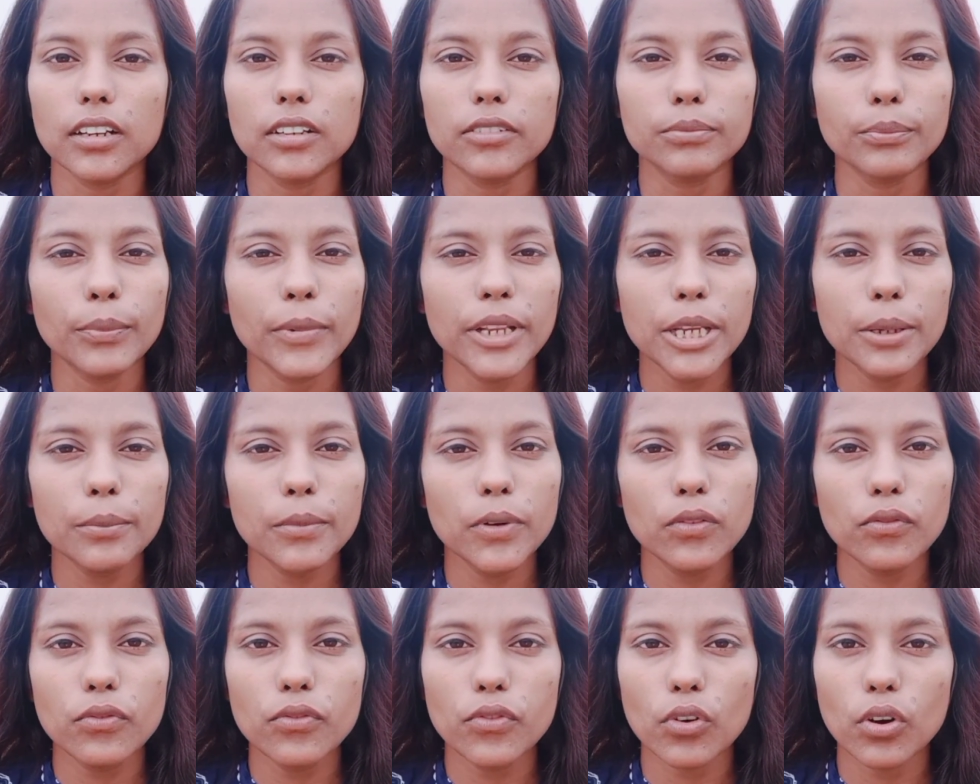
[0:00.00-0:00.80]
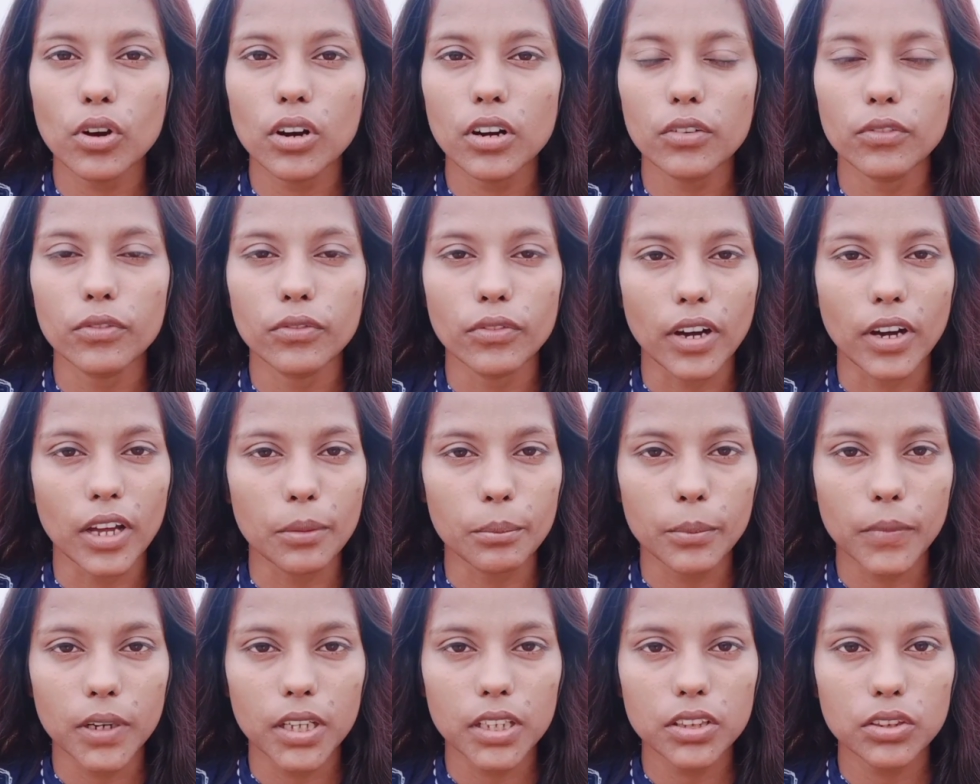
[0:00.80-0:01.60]
minimum for
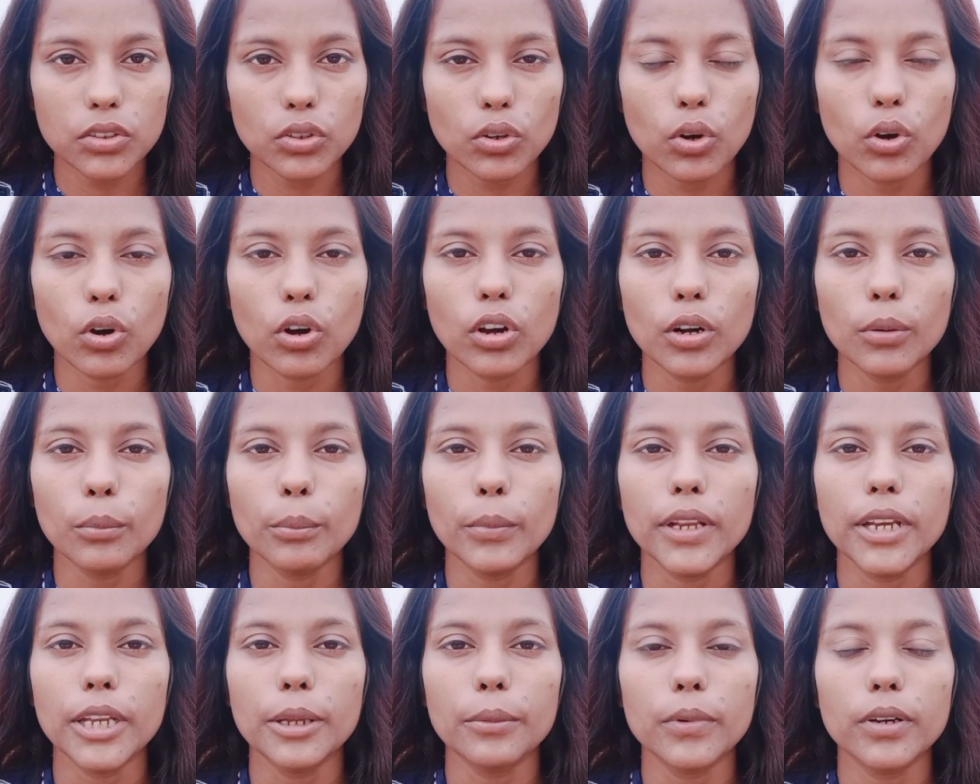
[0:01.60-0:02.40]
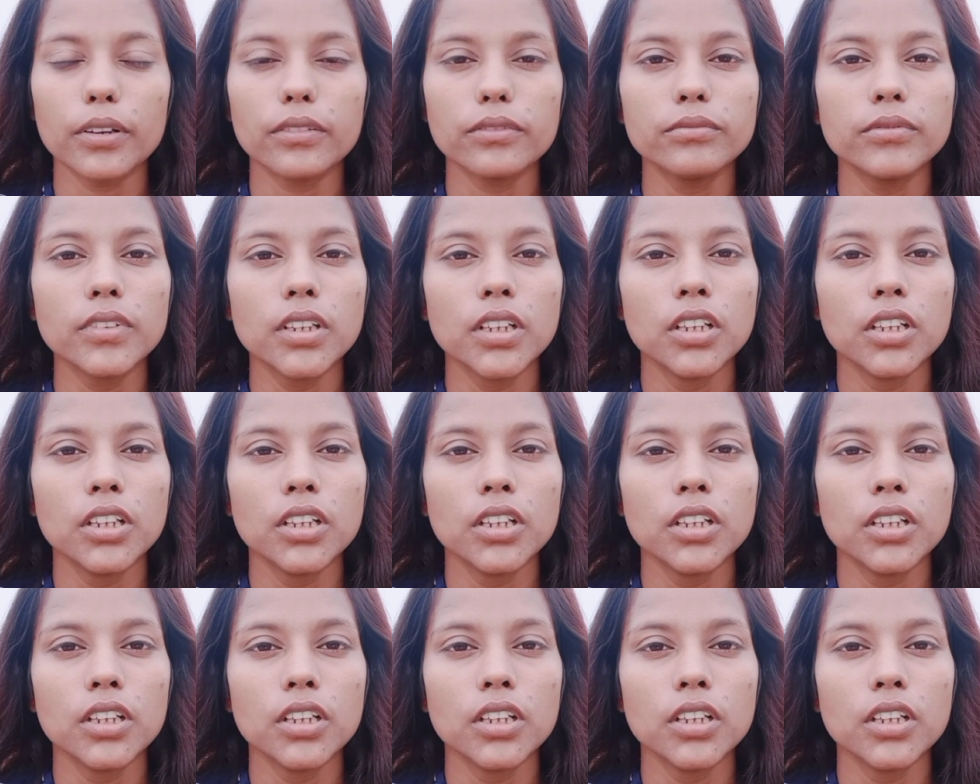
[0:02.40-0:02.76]
1 month or minimum